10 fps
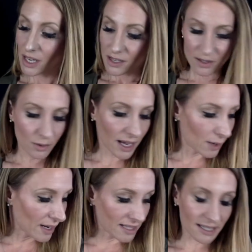So
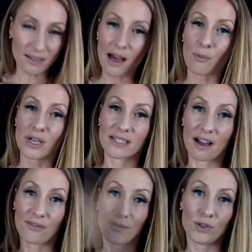anyway, it does a lot more
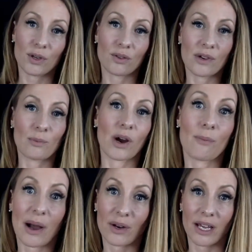stuff. You can read more
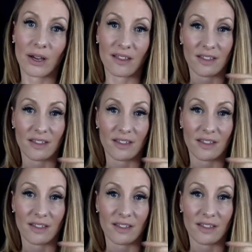about it in